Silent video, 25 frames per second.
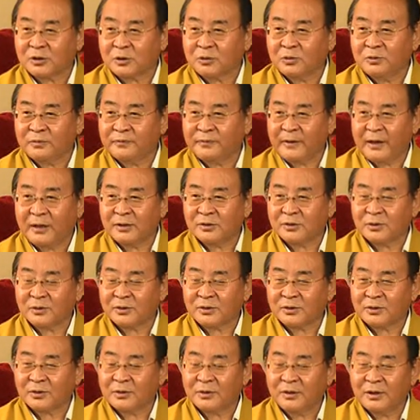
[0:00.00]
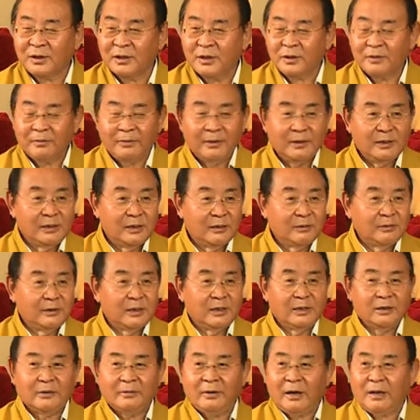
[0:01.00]
school friends also, when they
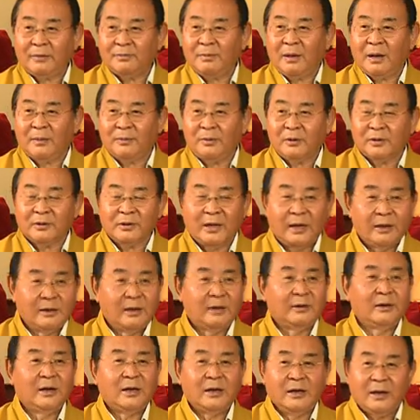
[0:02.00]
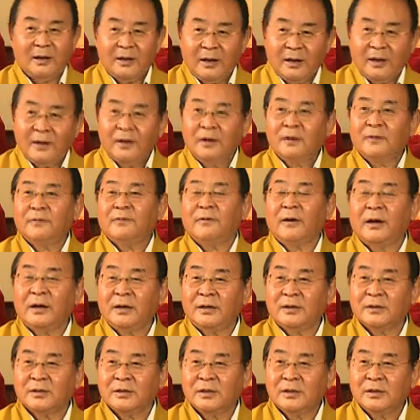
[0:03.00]
really read my book, then they really
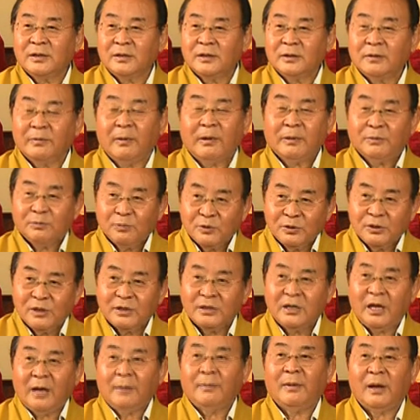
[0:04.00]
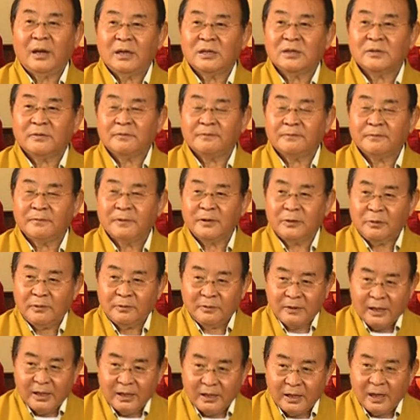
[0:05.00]
find what Buddha Dhamma is, you know,
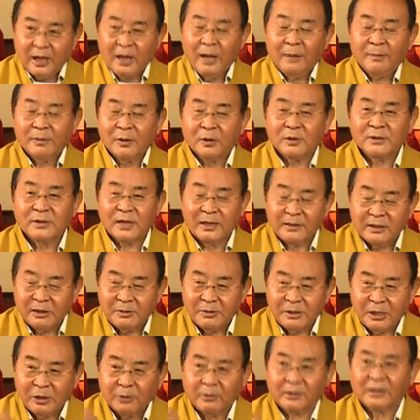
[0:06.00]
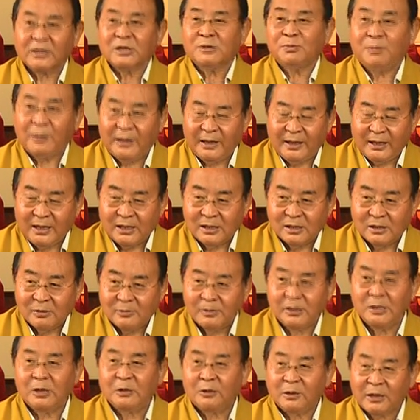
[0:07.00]
really. Because I think we need to explain.
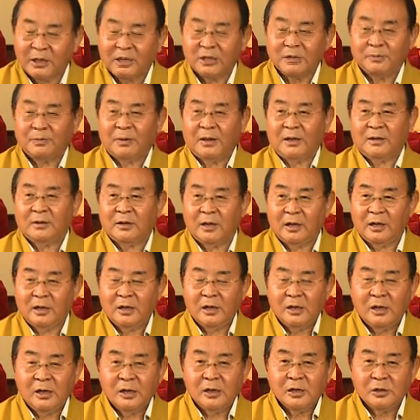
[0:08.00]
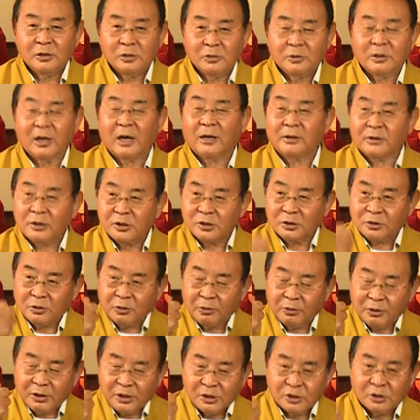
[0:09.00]
We need to explain to cut the
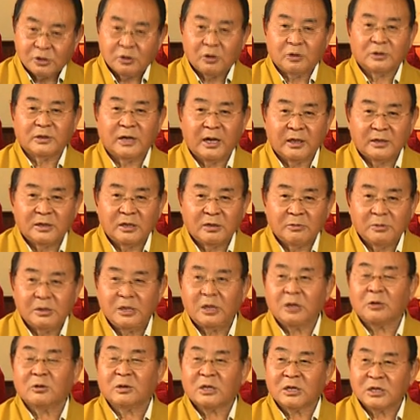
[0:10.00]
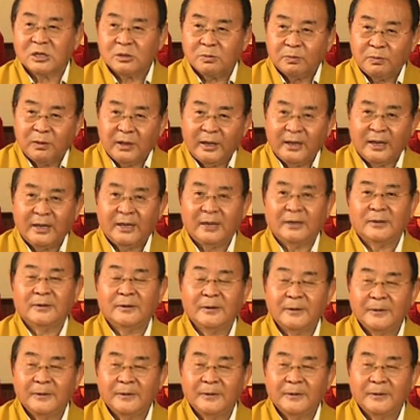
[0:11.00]
story short, I think we need to explain.